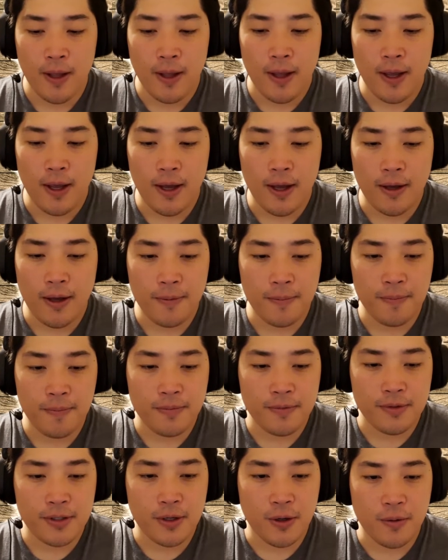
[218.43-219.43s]
Uh,
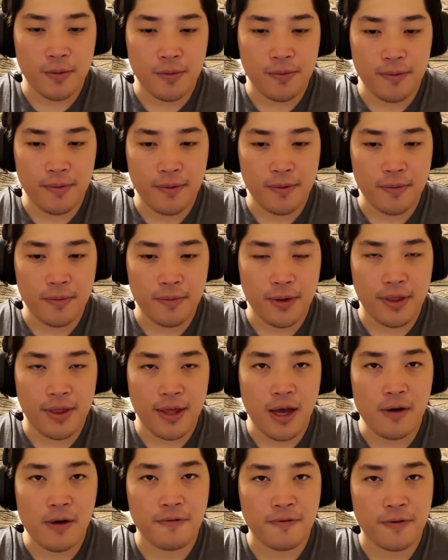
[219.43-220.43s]
so
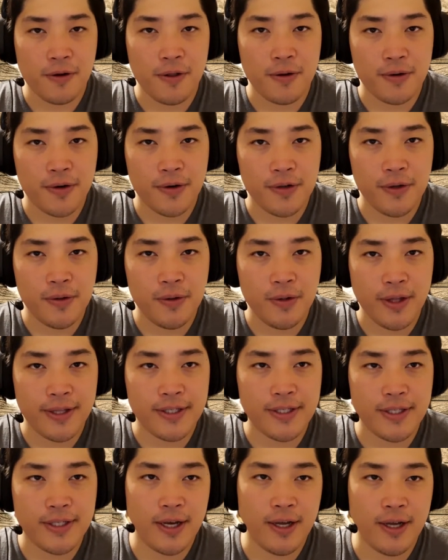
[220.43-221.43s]
without further ado,
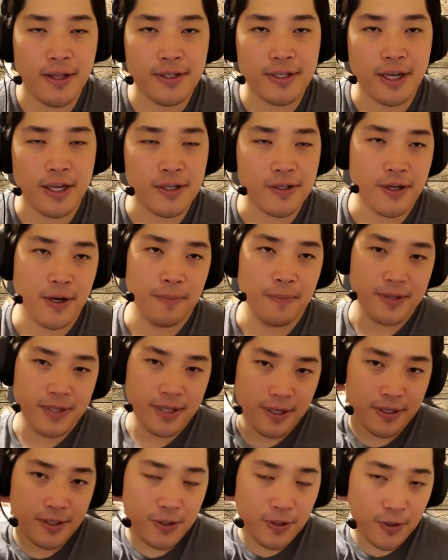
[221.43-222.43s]
let's uh, let's get jumped
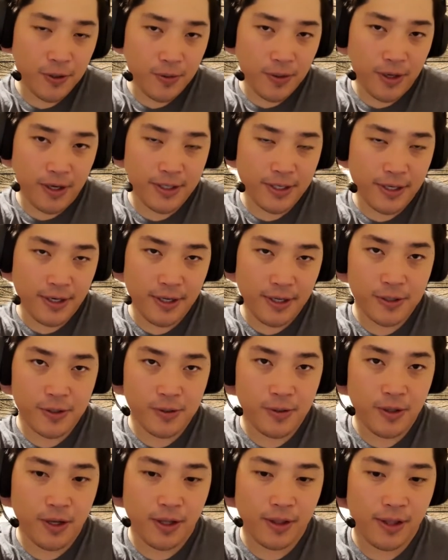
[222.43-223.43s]
into uh, Sunday
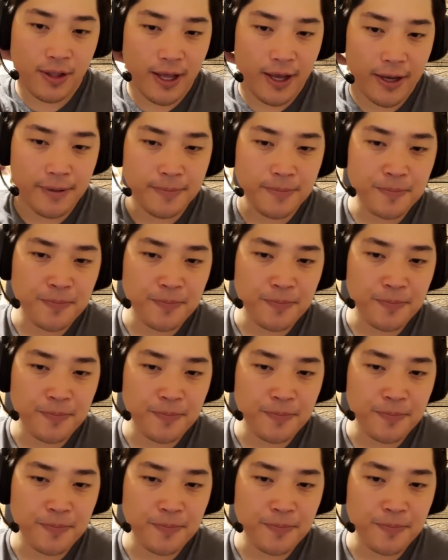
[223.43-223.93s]
School Online.